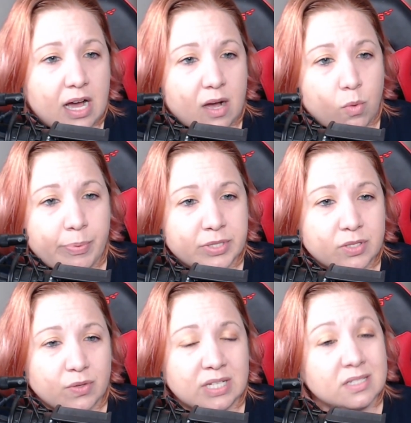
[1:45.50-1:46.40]
Weapons
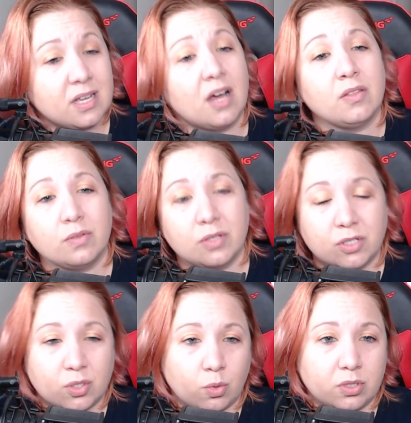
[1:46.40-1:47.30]
are things other than
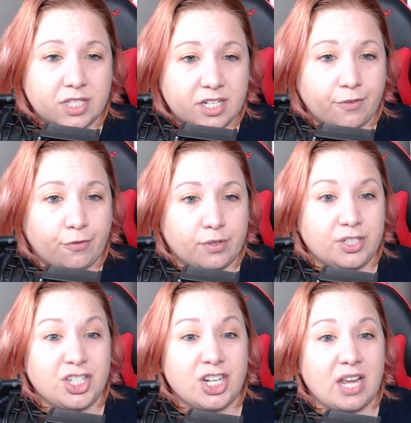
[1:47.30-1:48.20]
swords to
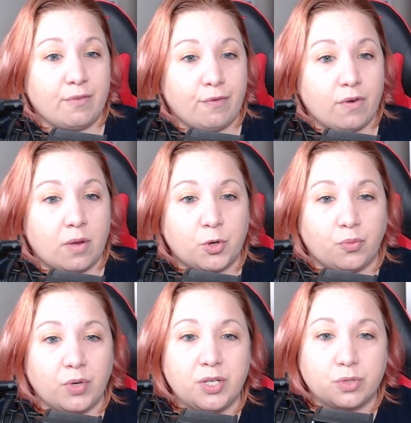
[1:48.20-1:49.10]
differentiate from
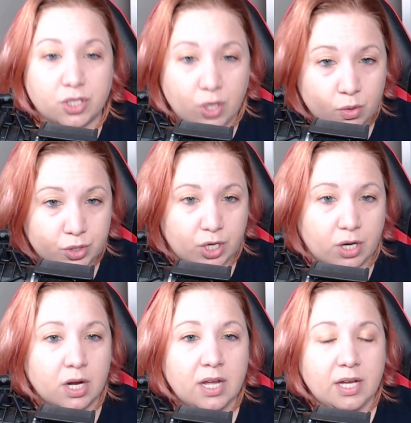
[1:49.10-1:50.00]

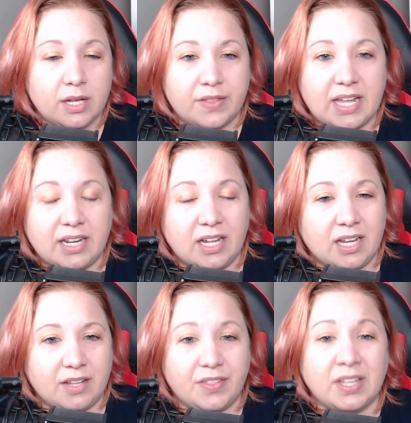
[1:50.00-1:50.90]
Ryusoulger,
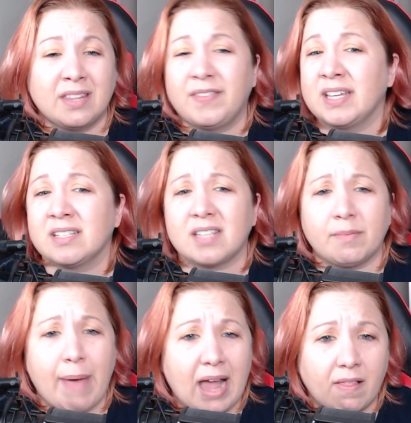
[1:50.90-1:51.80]
that think things
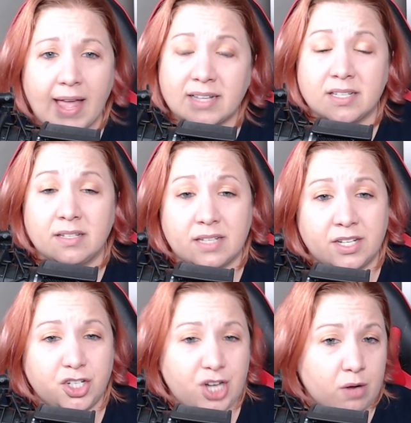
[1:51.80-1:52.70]
like battle axes
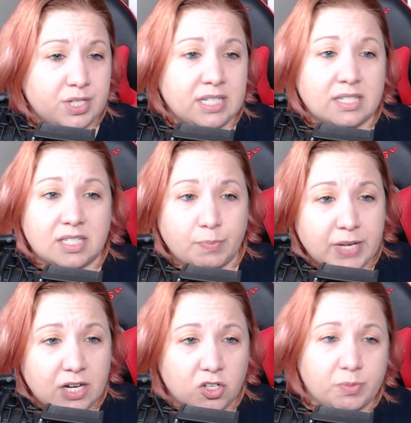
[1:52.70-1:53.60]
and jousting
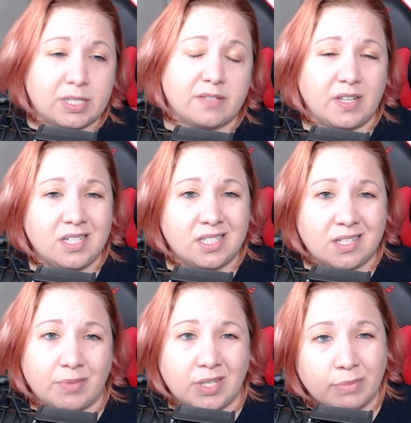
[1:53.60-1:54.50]
spears, because if they did
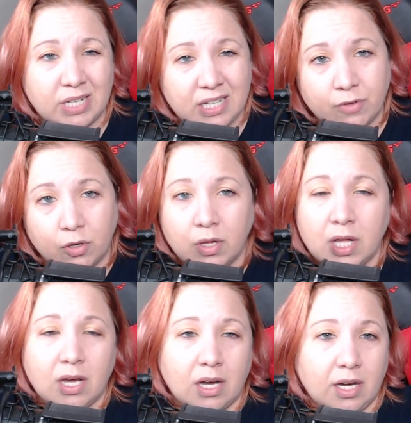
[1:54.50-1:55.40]
something medieval,
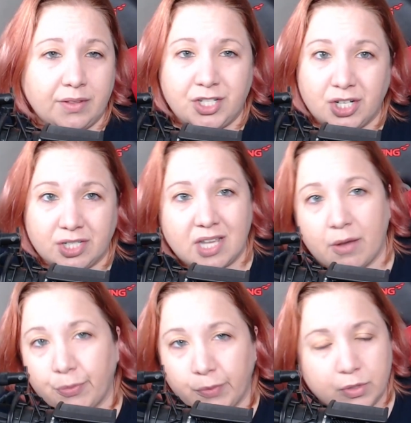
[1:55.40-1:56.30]
they just,
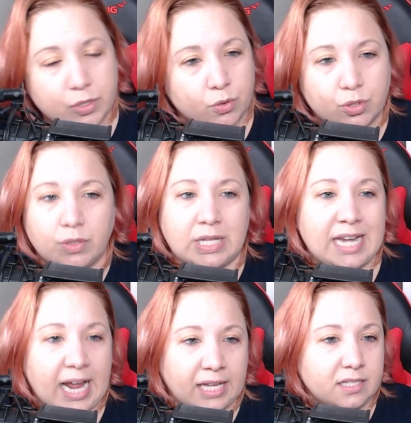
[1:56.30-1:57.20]
yeah, with Ryusoulger, the
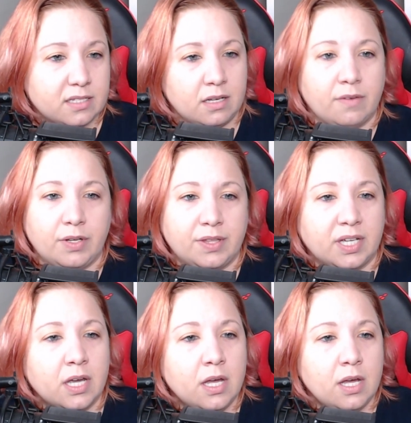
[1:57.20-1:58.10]
knights and
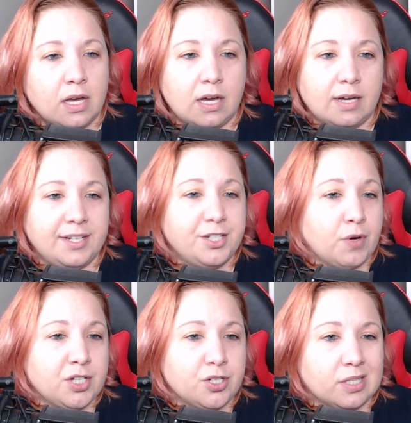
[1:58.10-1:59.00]
everything. Each
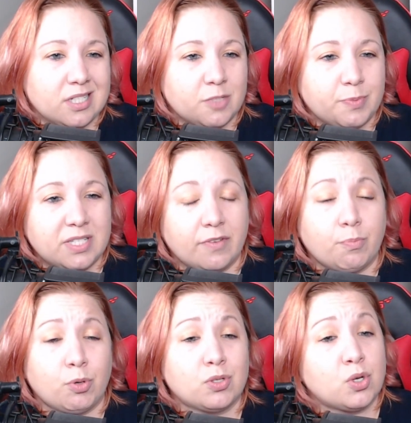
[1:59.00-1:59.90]
ranger gets a
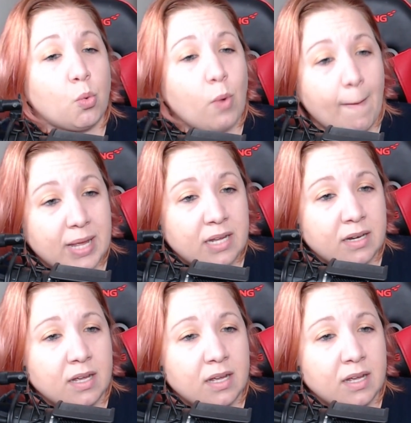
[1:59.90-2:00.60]
specific personal weapon,